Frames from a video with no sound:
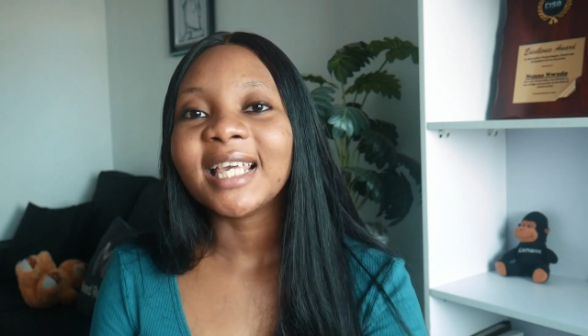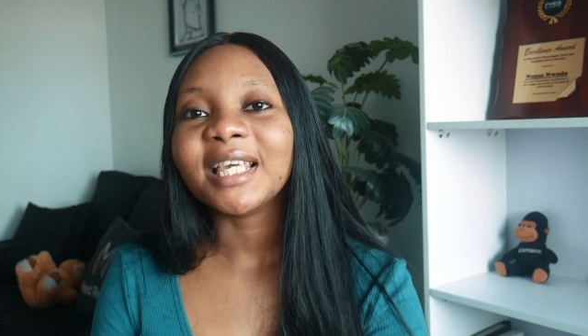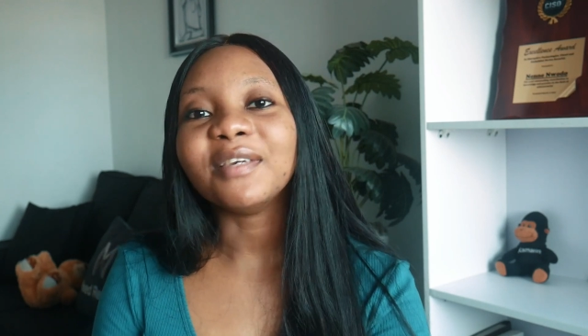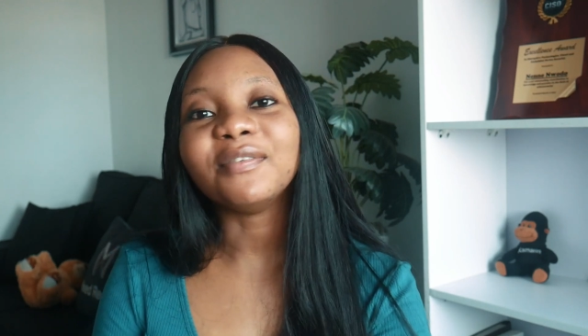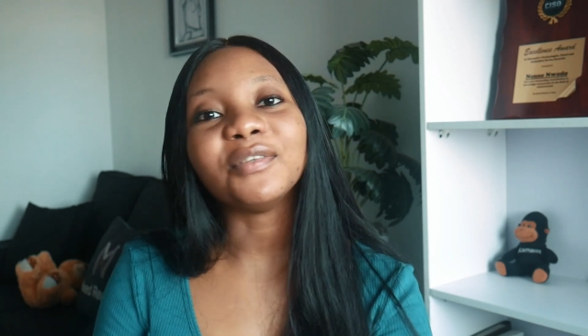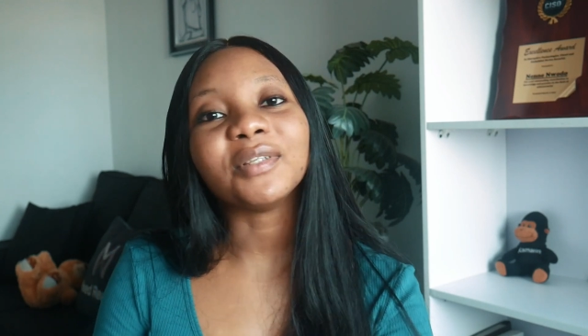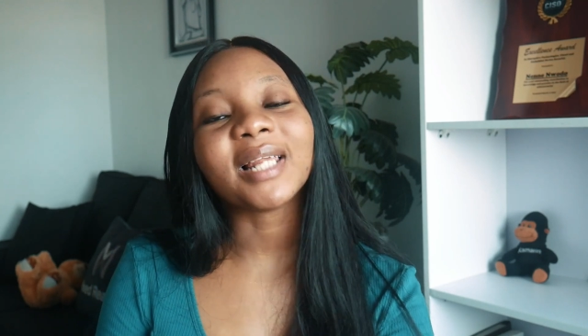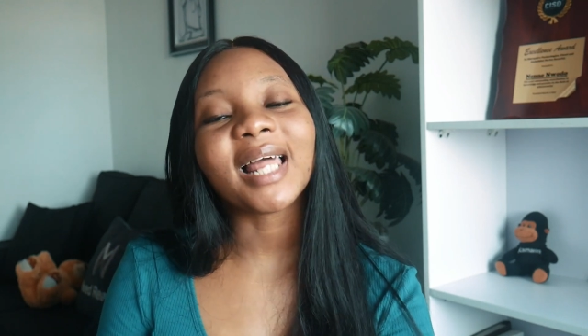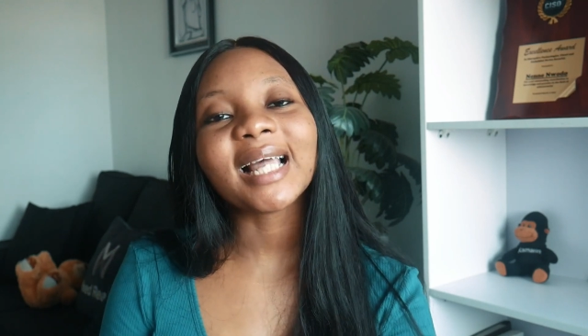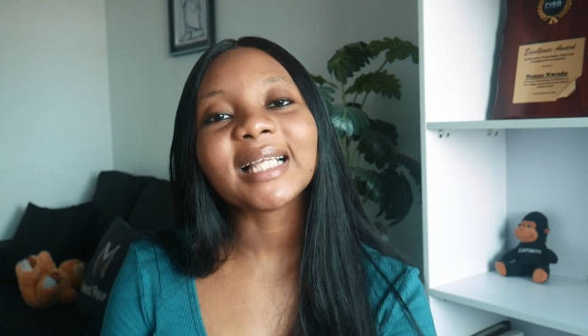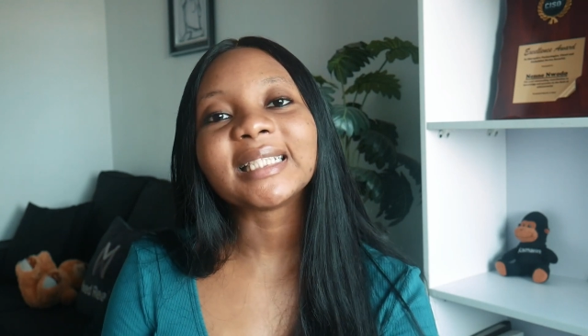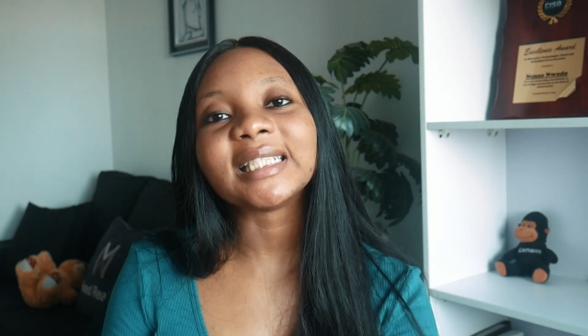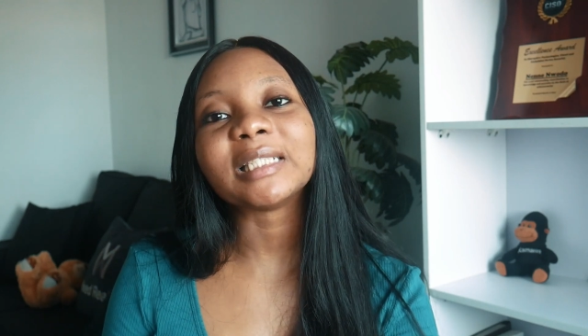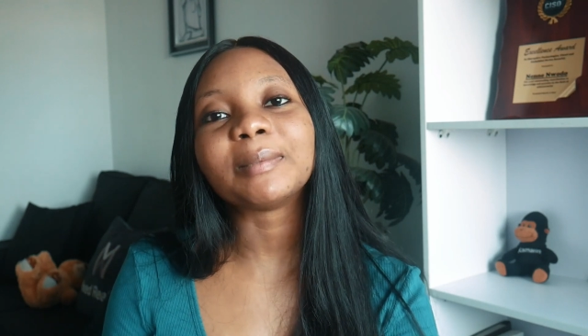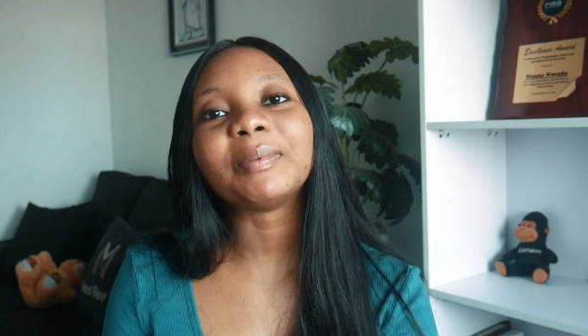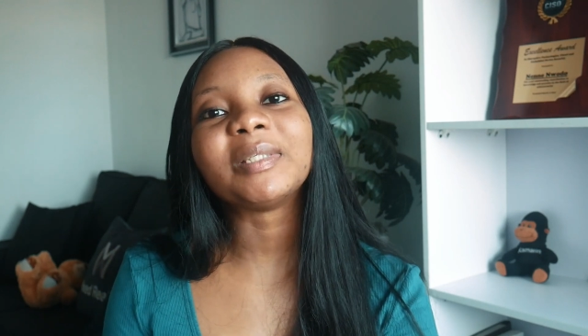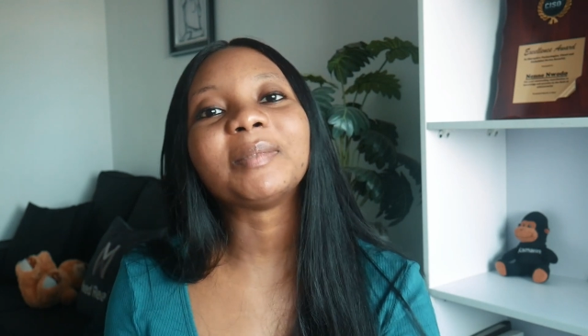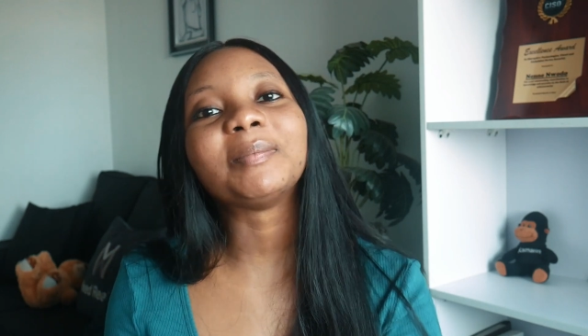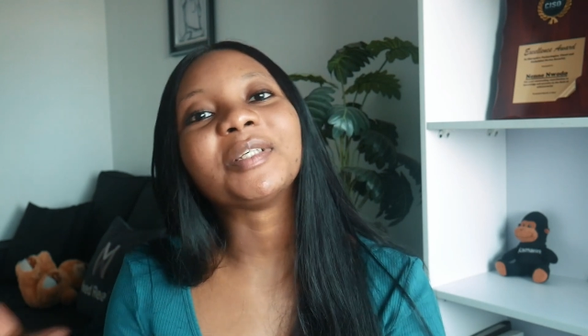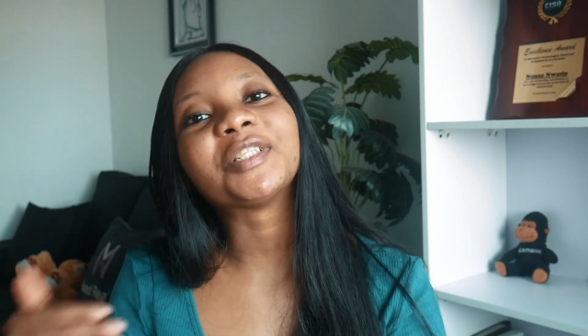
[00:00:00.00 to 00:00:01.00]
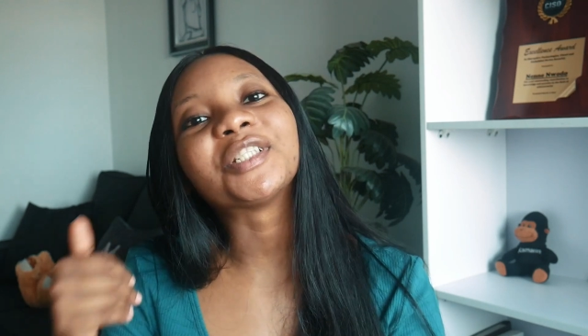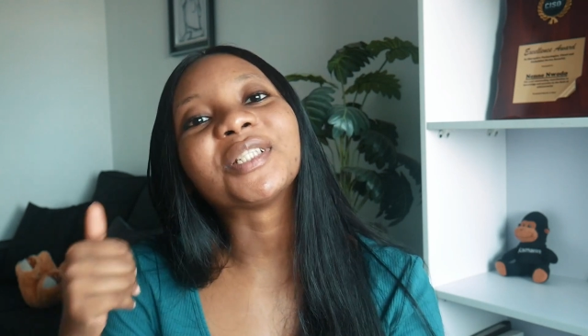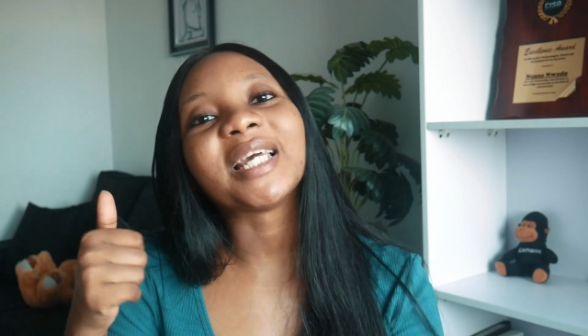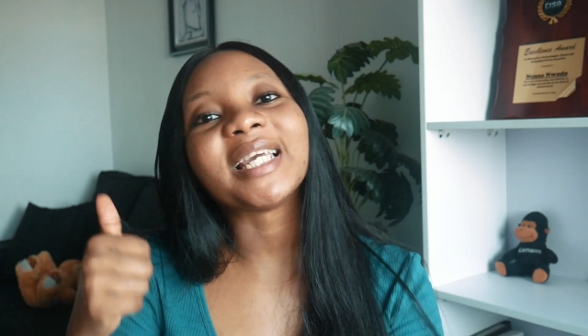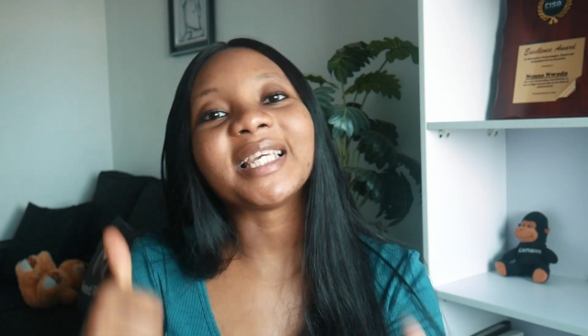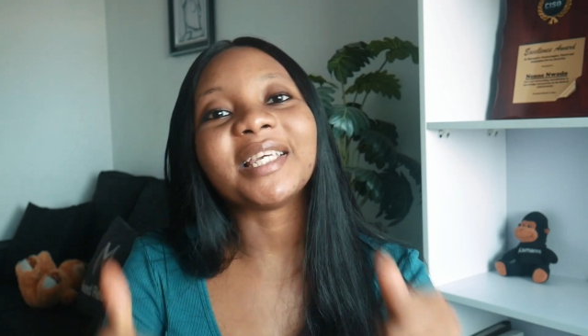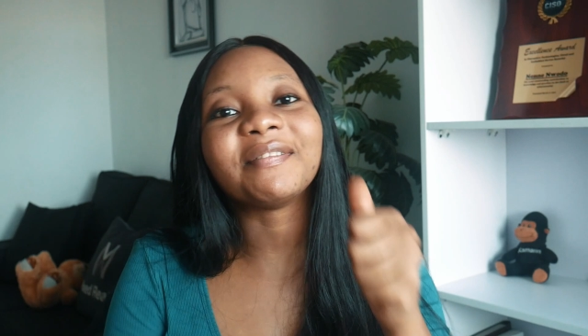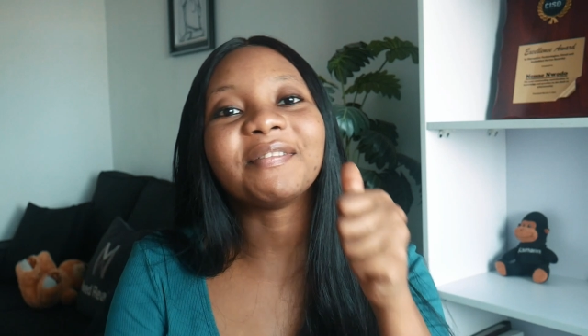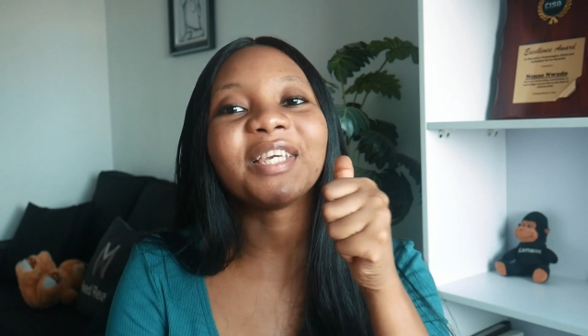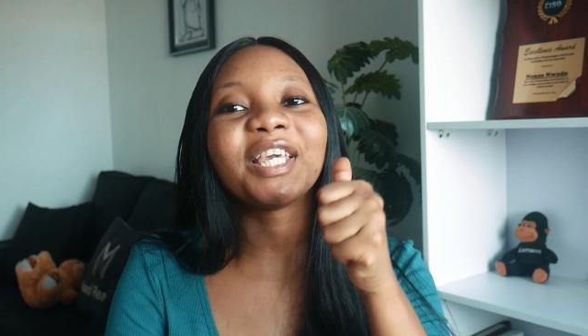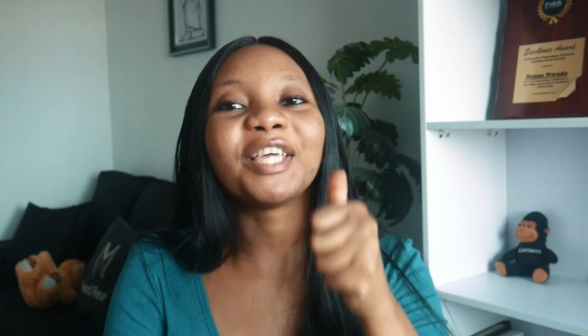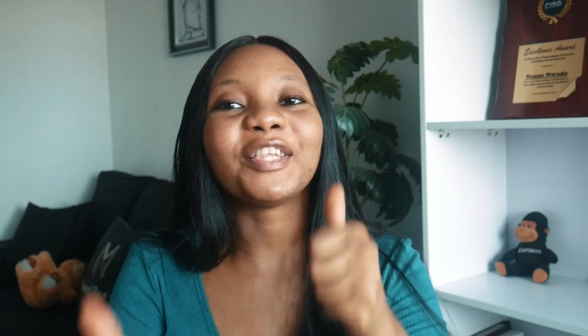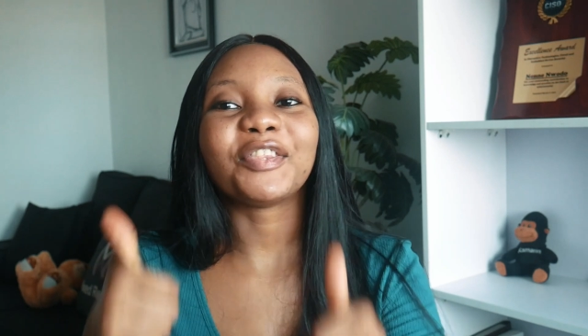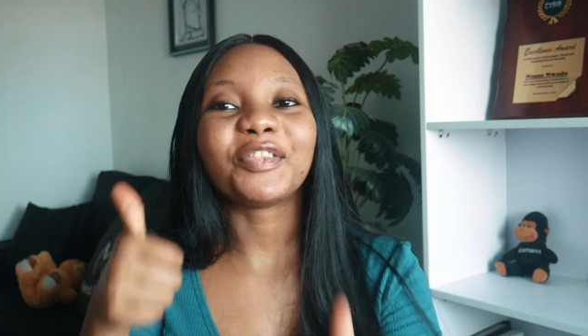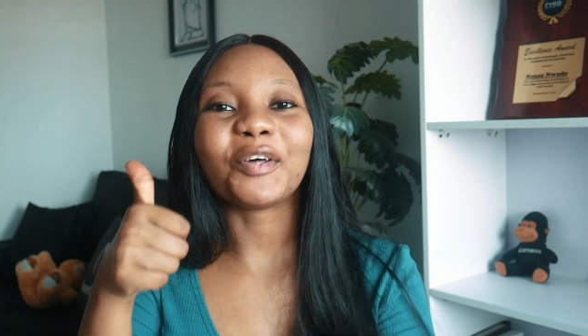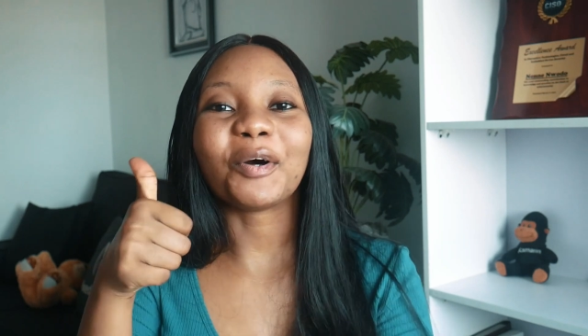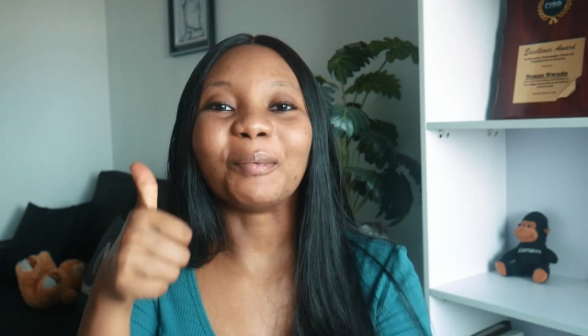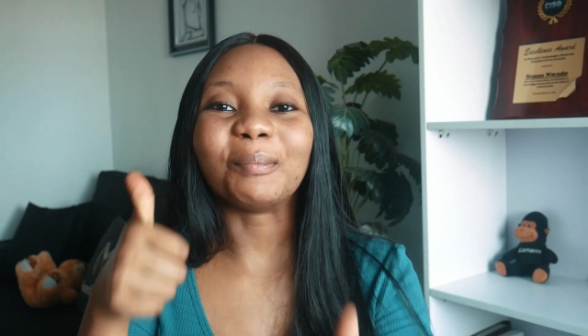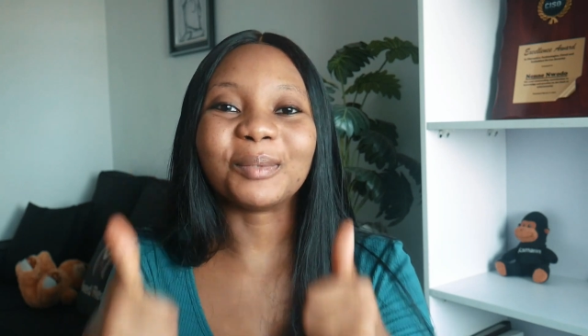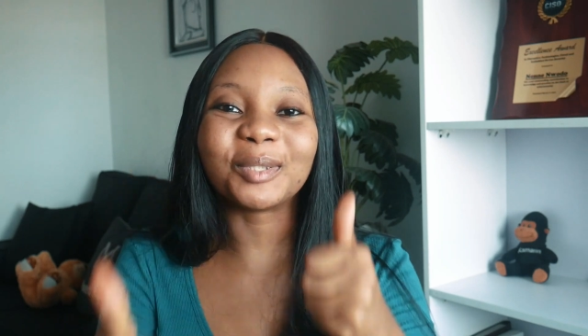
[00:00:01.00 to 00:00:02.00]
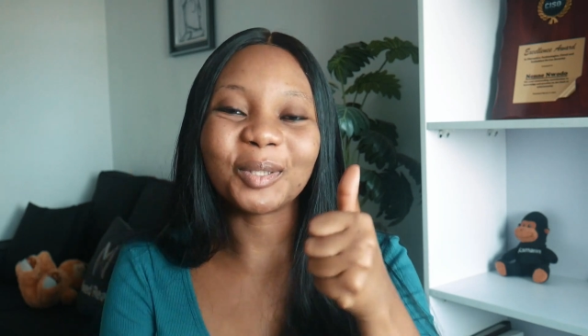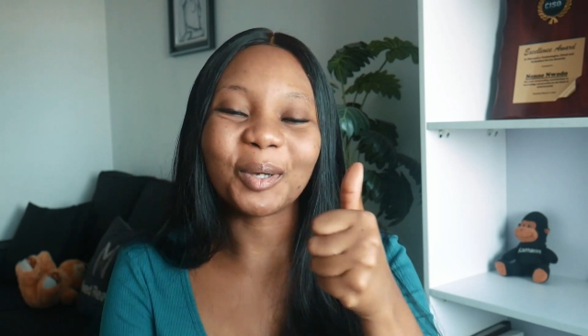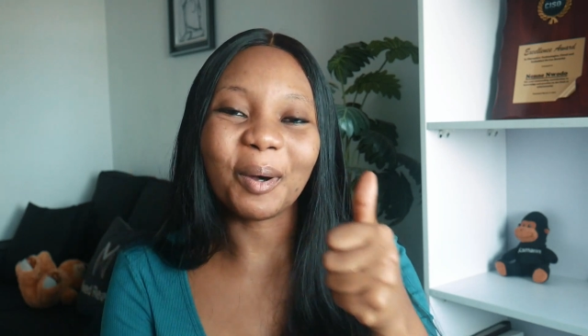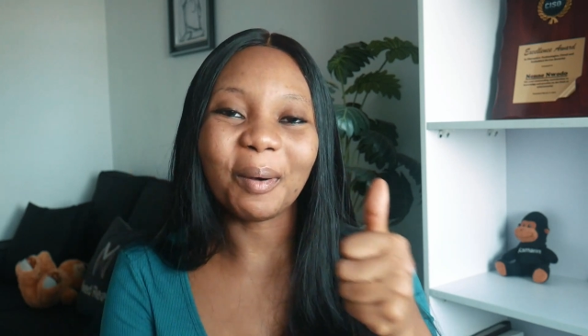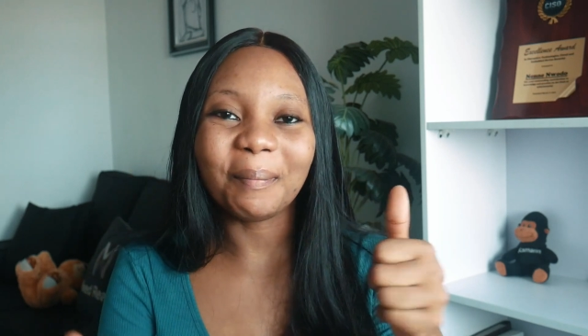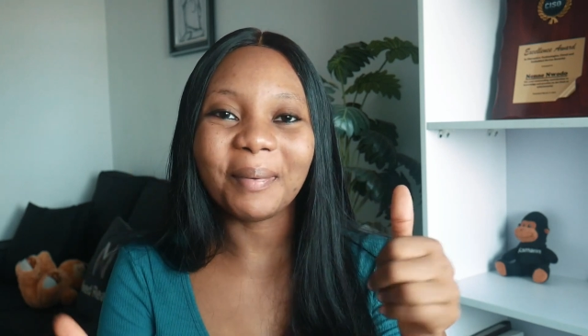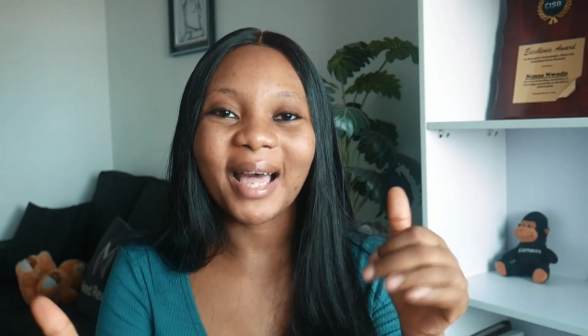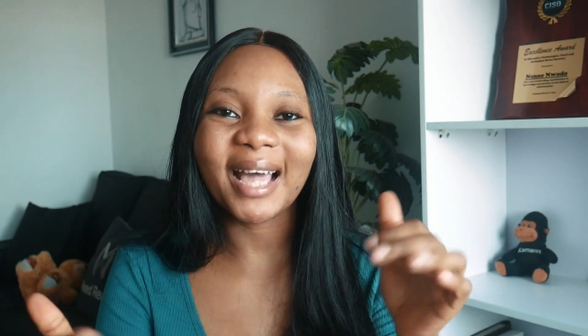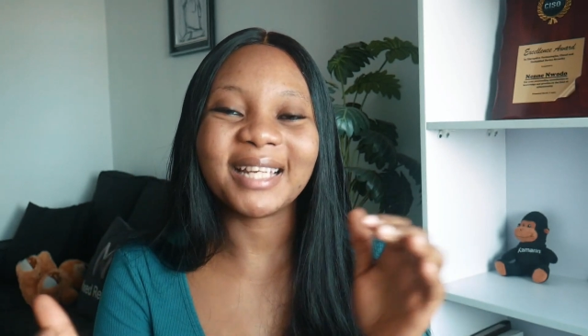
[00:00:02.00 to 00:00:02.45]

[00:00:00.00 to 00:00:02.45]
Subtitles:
If you liked it, please make sure that you give it a thumbs up.